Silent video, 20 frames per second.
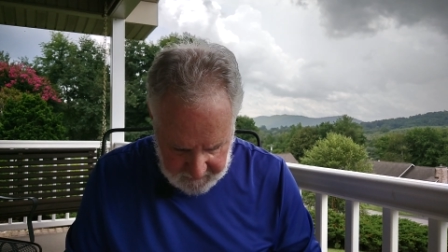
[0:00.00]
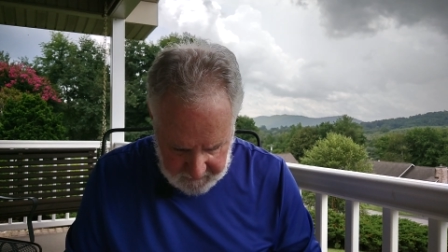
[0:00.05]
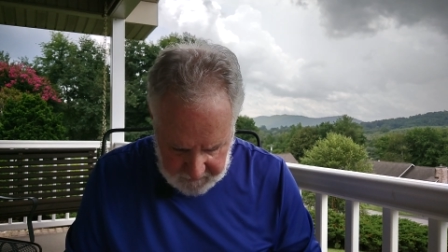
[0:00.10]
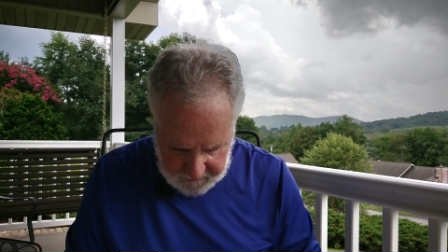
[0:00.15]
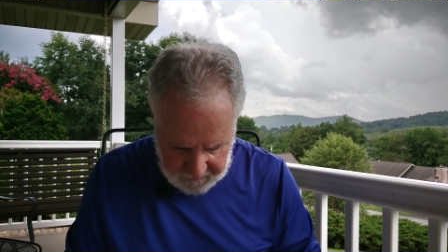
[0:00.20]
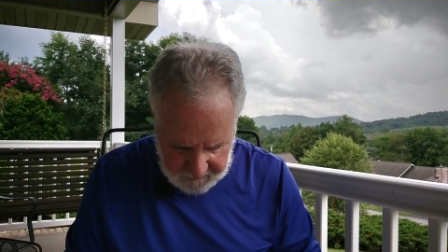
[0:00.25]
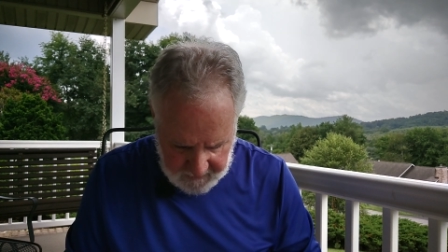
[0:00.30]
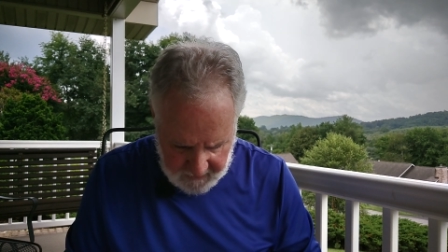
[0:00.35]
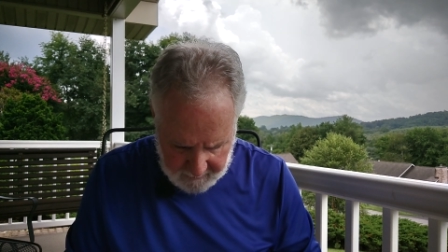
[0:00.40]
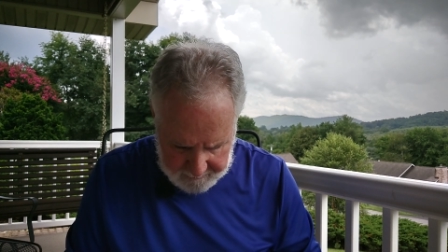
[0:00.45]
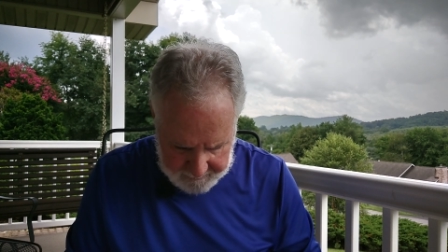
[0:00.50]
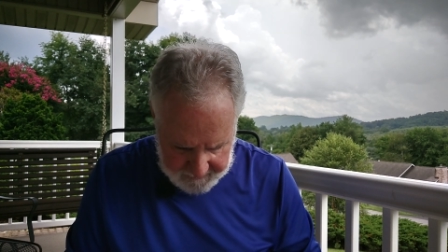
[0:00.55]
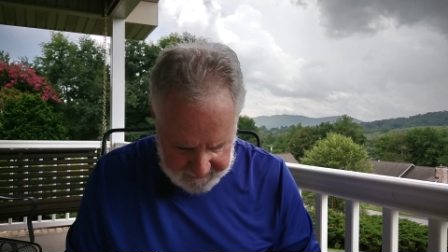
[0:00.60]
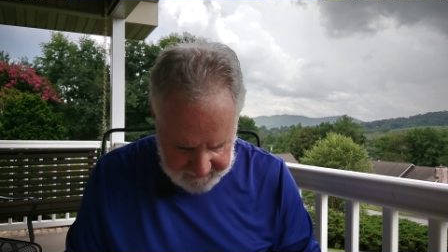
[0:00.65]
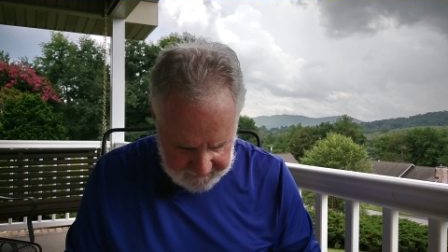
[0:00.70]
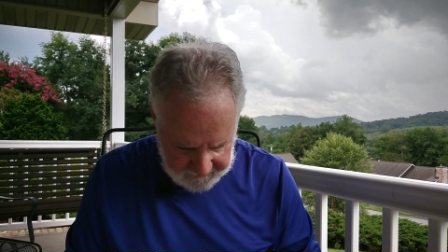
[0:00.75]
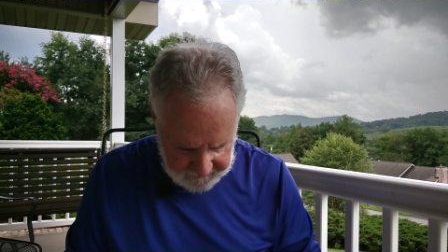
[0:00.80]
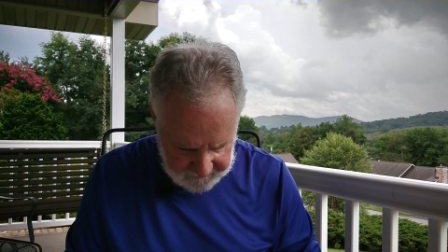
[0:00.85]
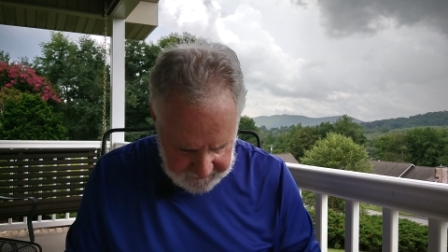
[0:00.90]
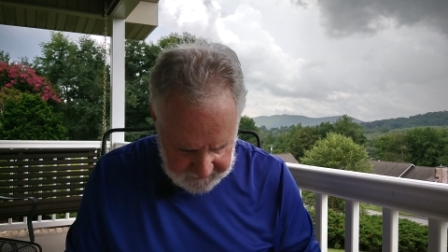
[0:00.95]
Do not be
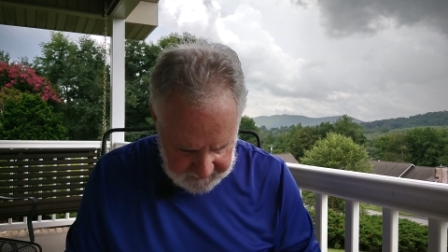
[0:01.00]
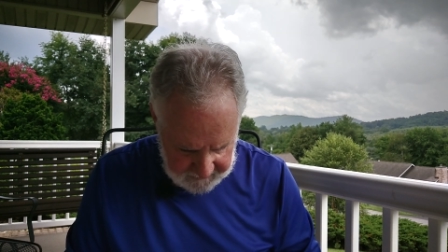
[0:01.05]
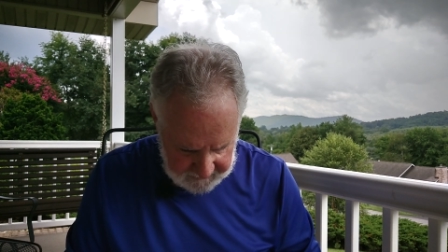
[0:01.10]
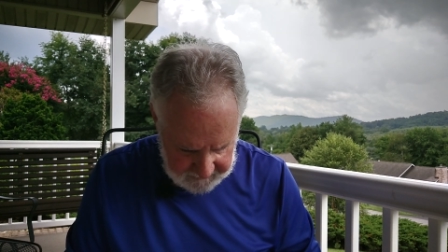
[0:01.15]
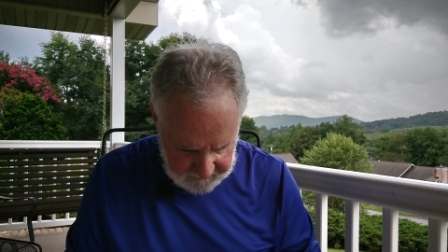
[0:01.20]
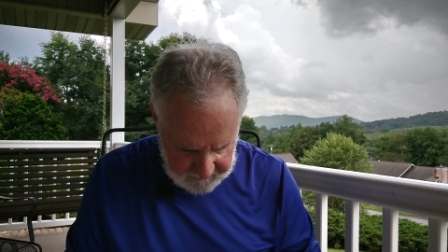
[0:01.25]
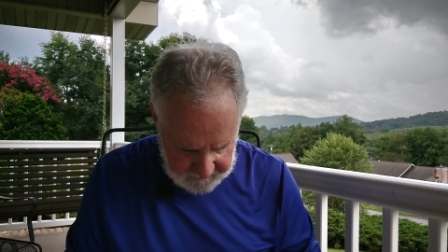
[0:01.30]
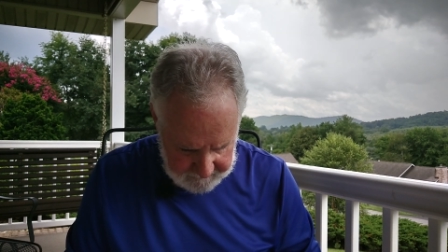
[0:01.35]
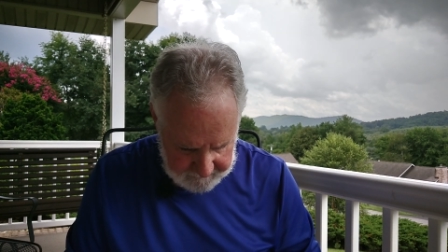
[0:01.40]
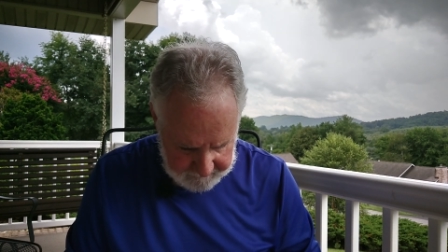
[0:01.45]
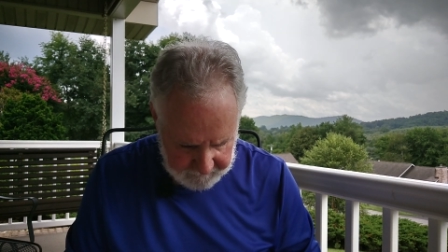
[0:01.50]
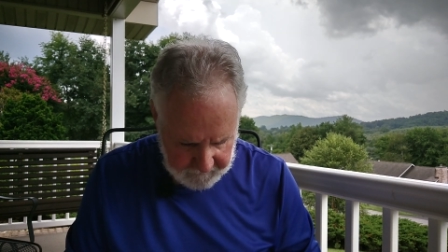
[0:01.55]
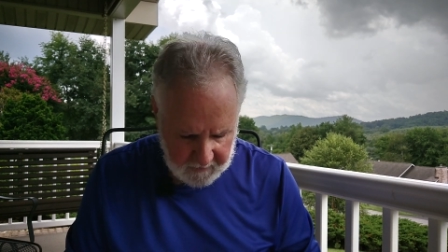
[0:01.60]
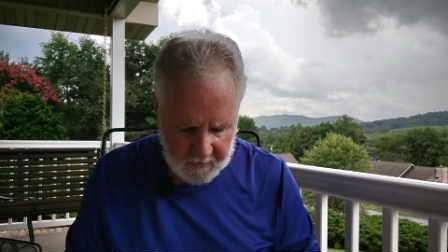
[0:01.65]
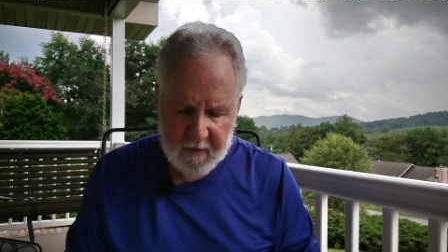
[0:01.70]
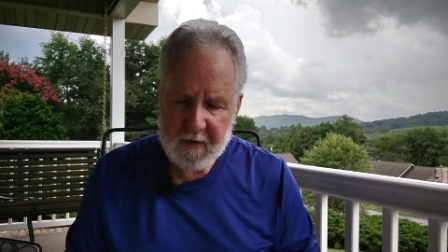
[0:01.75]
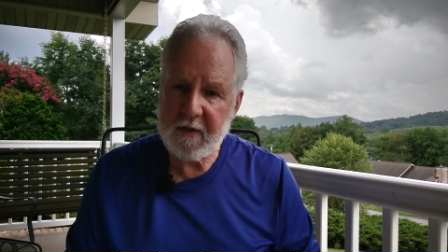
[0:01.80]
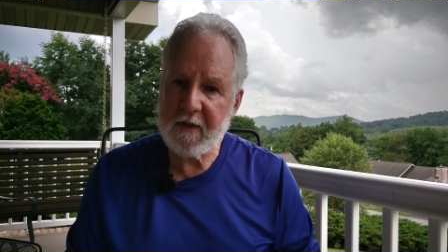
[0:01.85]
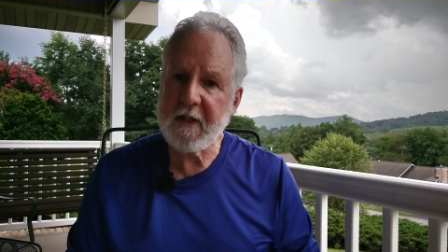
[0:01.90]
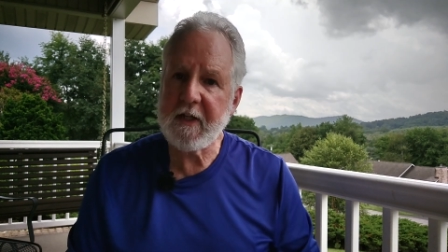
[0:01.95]
deceived
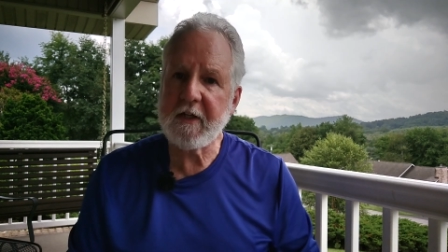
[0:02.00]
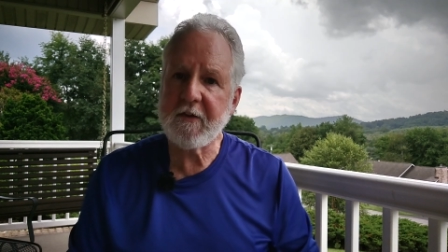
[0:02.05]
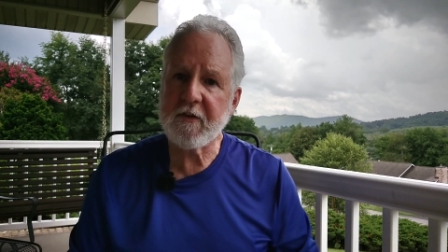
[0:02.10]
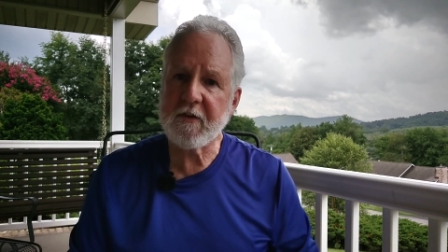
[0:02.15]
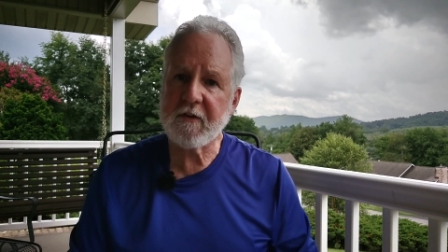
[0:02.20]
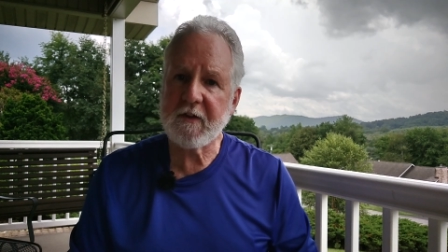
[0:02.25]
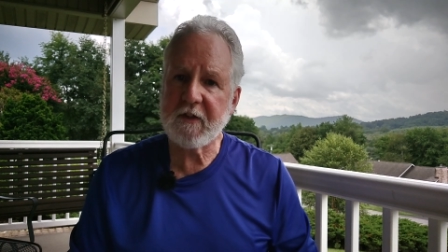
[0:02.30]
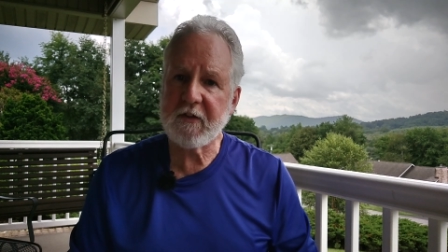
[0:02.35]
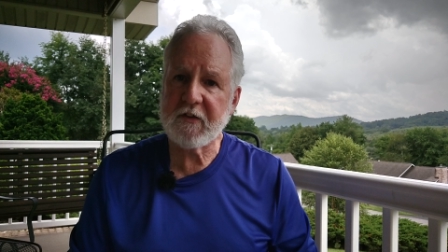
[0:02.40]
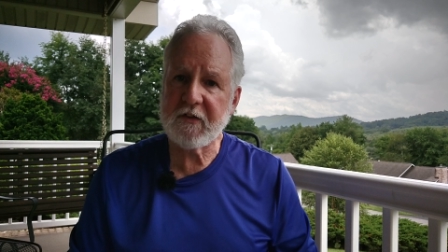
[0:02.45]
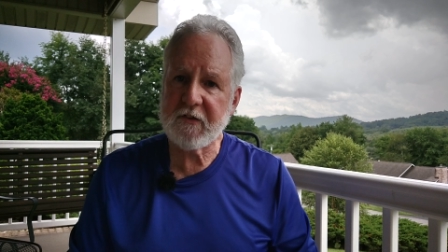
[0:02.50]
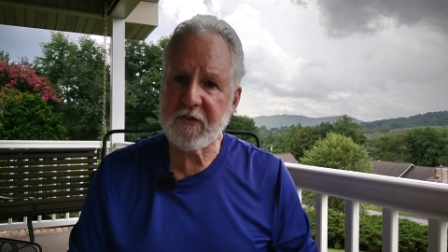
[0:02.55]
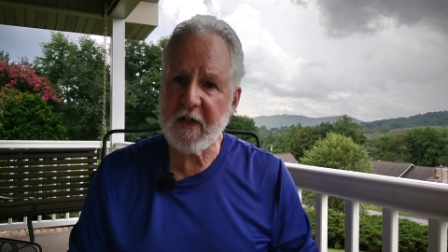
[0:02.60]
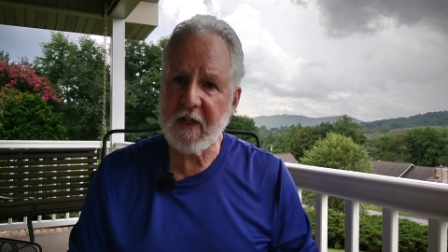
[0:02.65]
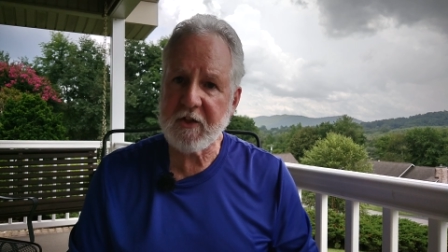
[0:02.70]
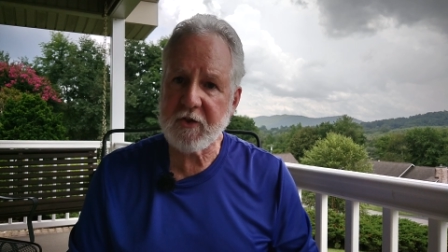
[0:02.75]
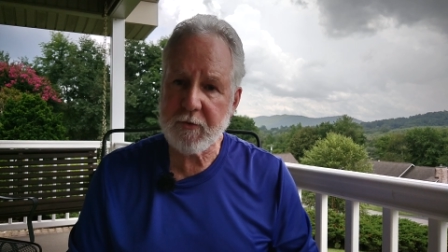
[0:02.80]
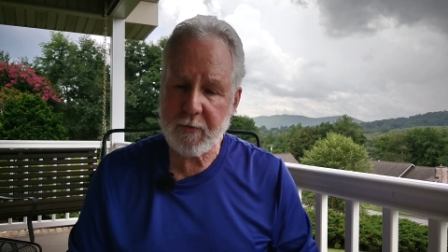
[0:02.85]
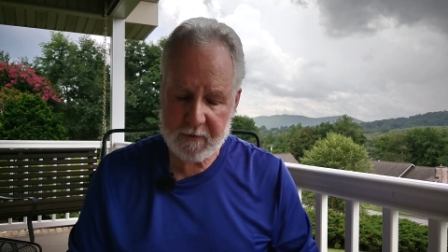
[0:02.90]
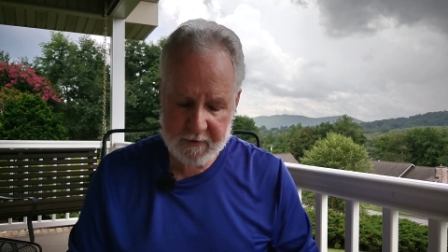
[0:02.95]
neither the
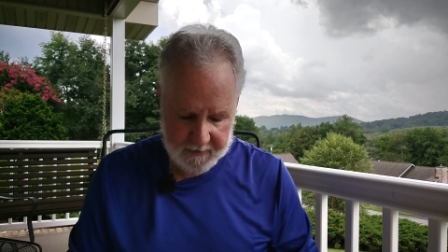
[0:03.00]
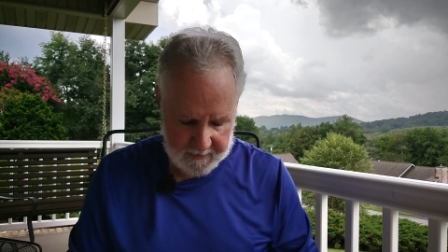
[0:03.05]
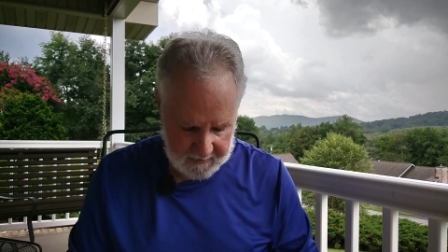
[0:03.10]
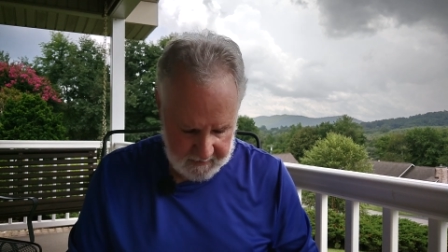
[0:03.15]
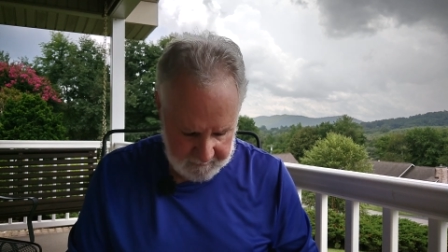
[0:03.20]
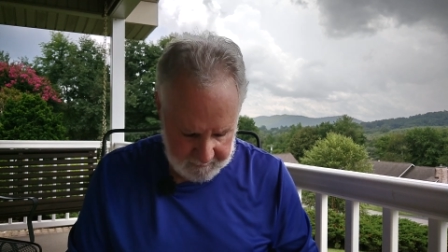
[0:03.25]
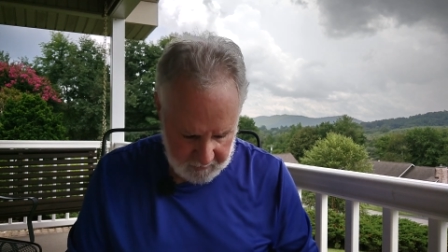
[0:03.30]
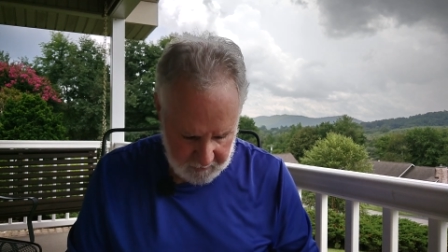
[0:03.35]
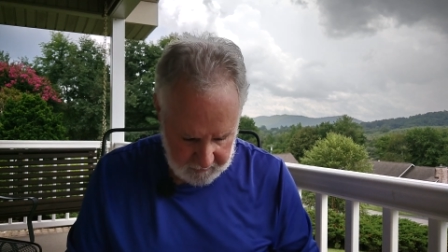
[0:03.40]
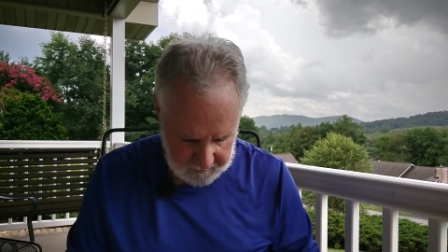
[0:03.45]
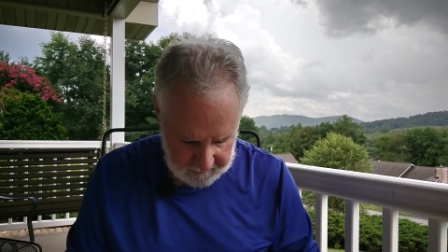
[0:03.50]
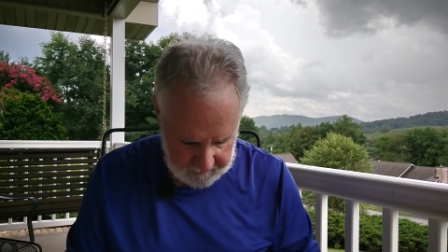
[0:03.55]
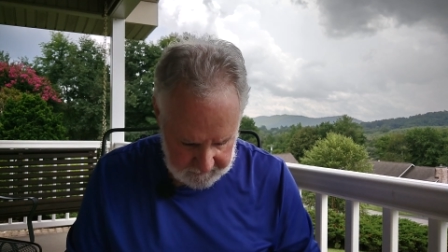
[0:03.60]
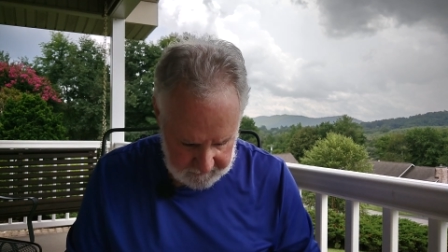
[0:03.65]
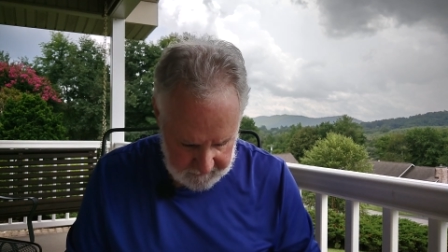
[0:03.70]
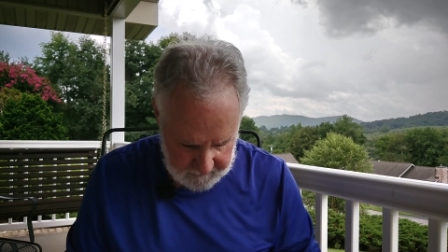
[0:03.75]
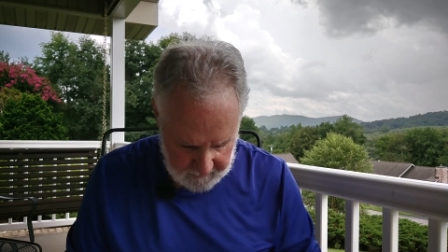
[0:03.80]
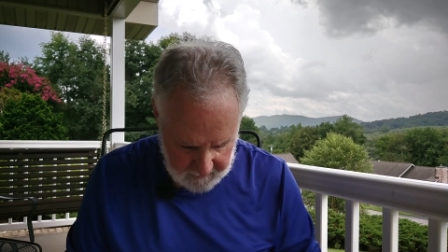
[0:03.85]
sexually immoral,